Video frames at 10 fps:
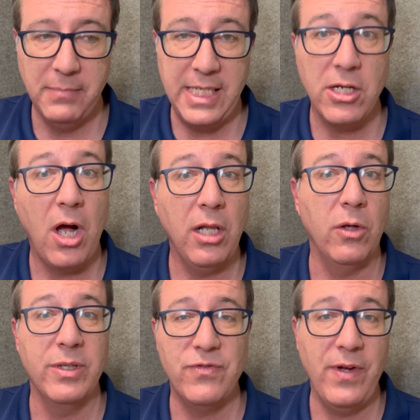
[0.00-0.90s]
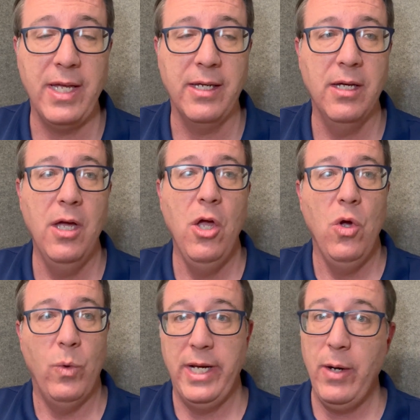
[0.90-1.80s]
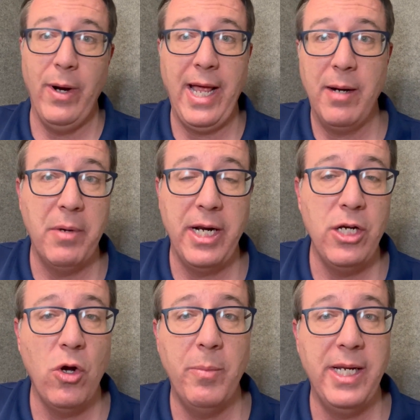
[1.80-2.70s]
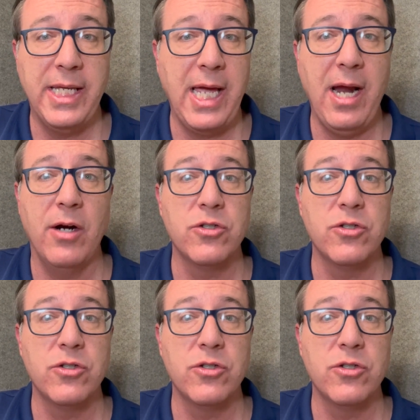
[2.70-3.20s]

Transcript: It's hollow, it's fake. When he ran out of money, nobody cared.